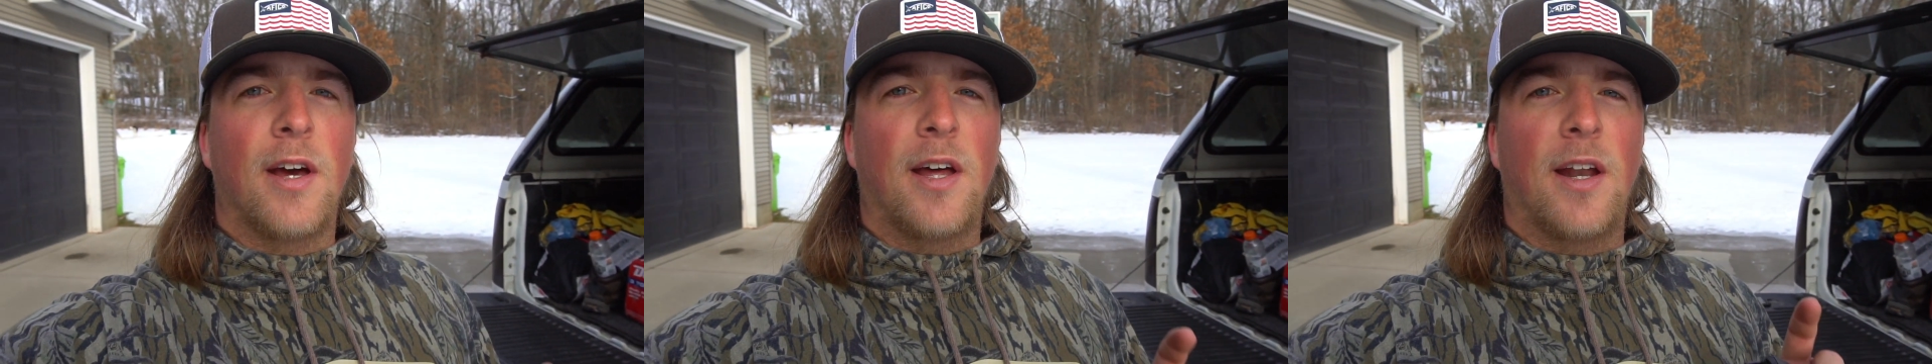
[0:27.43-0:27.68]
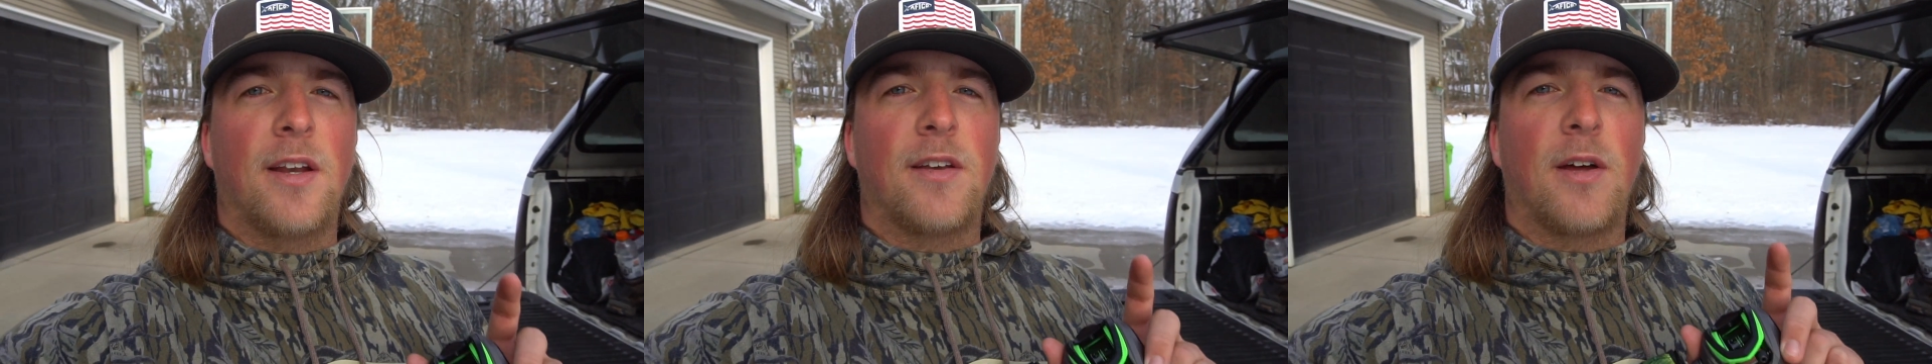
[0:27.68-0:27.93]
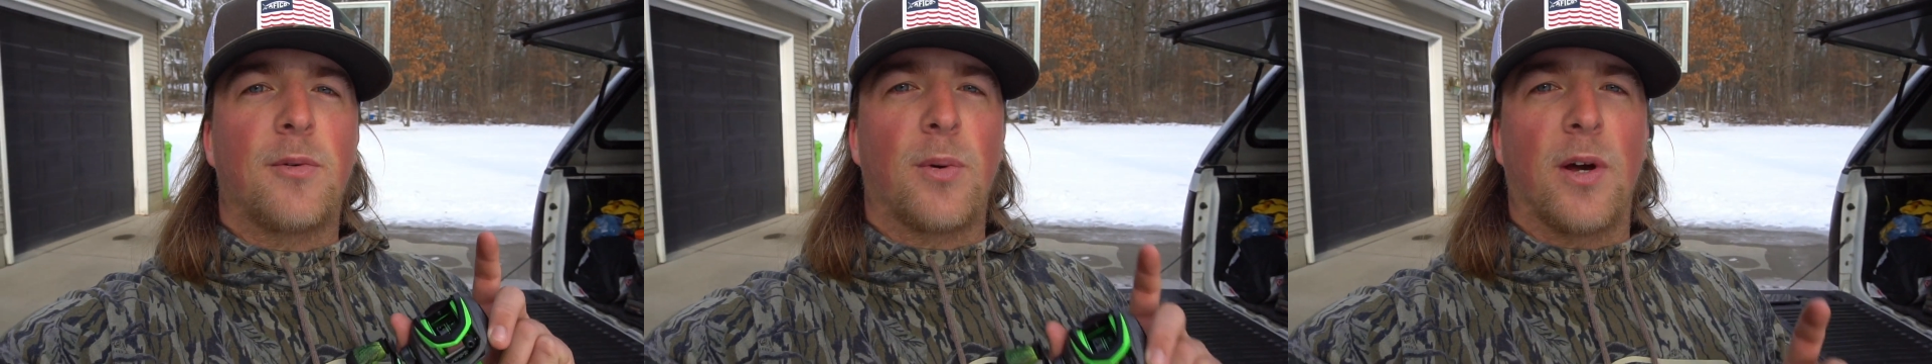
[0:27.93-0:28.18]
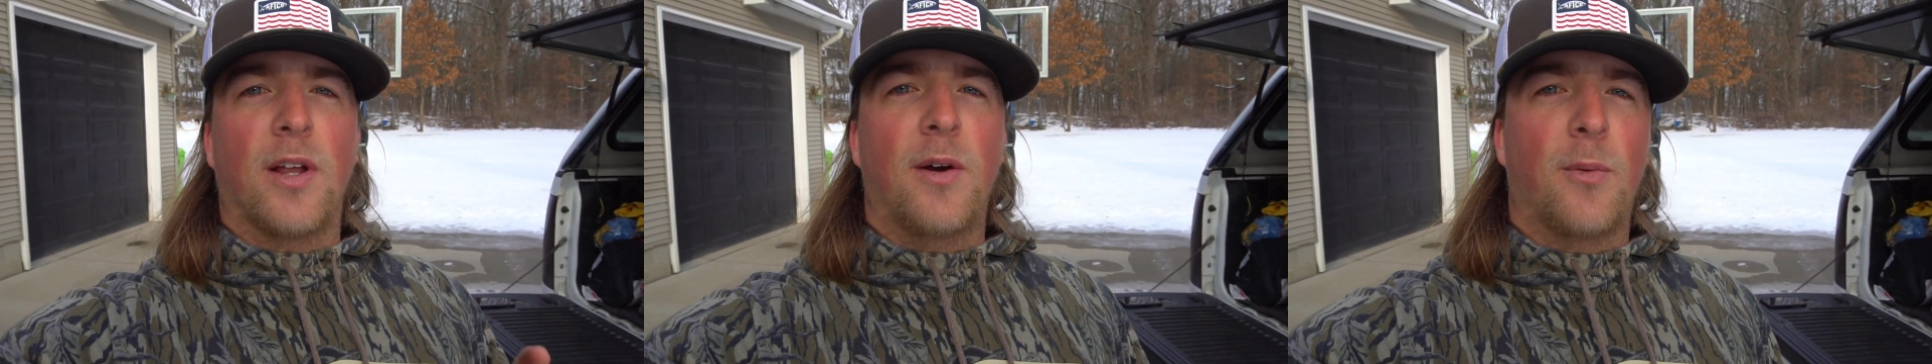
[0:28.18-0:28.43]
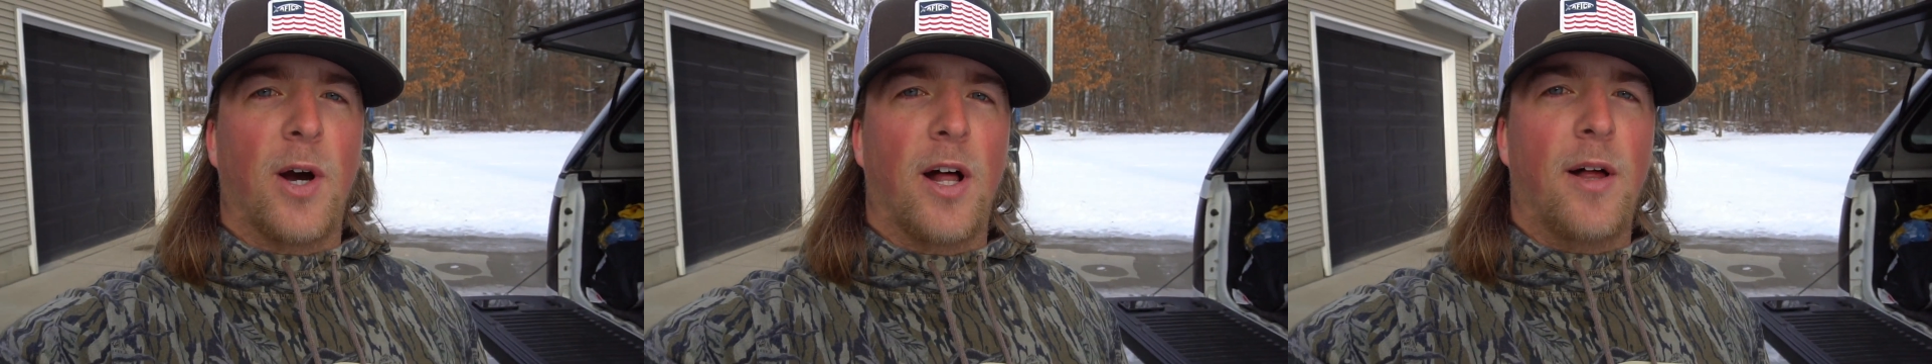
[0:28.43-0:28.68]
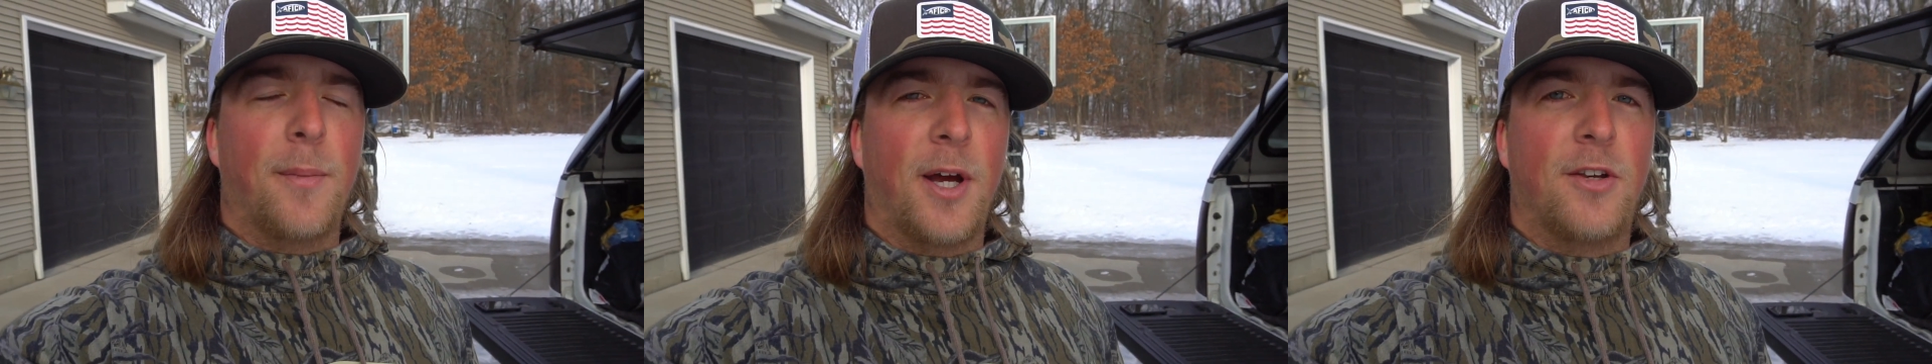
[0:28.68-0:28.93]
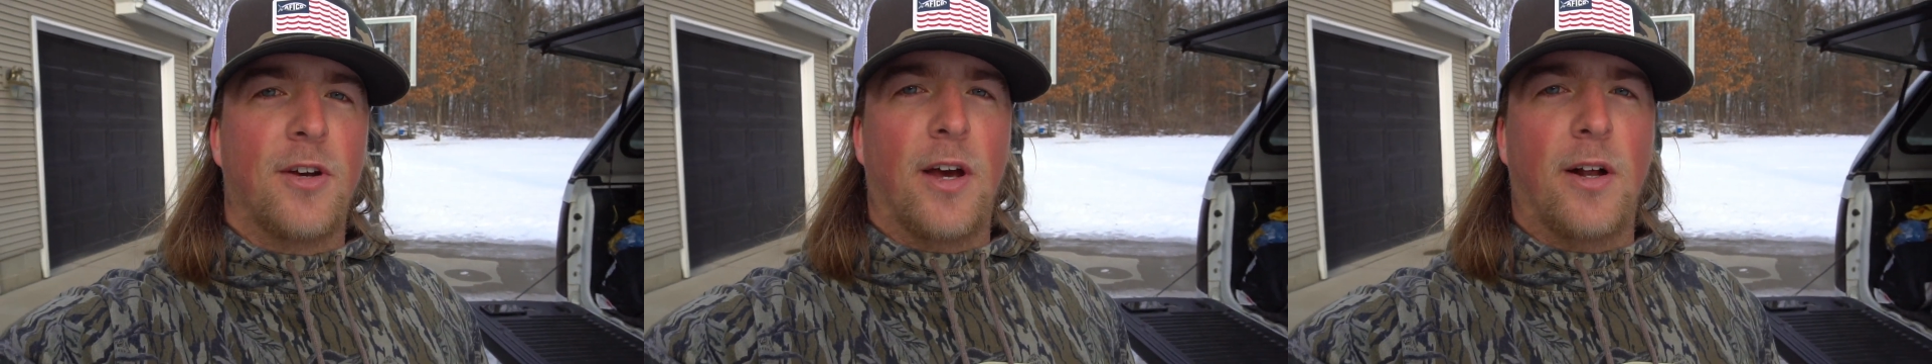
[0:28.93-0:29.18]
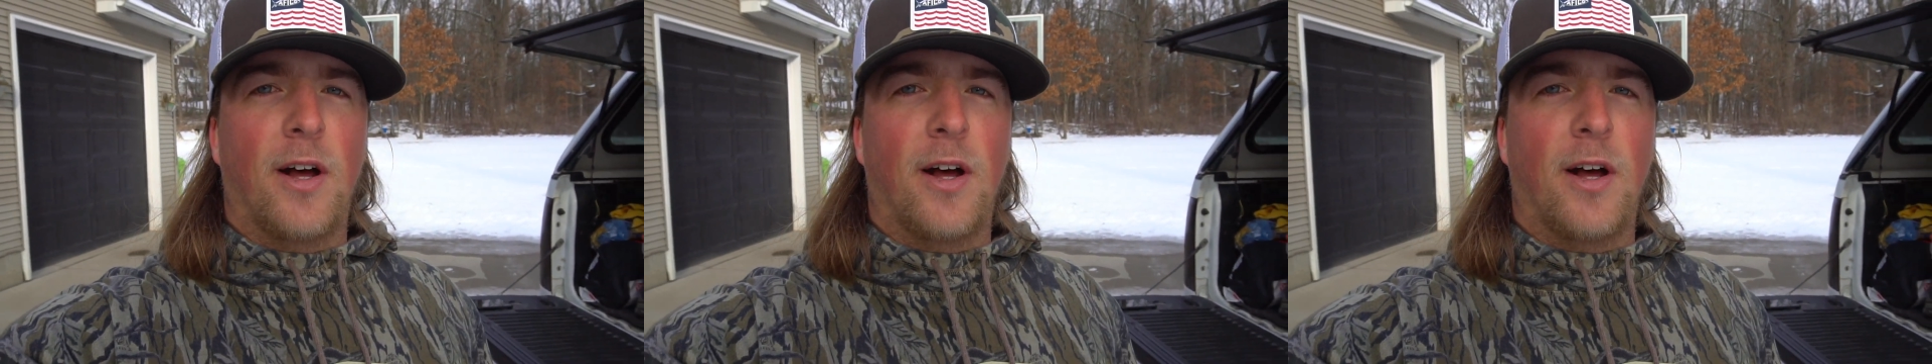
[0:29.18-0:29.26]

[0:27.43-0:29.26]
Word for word: and it did really well on my channel,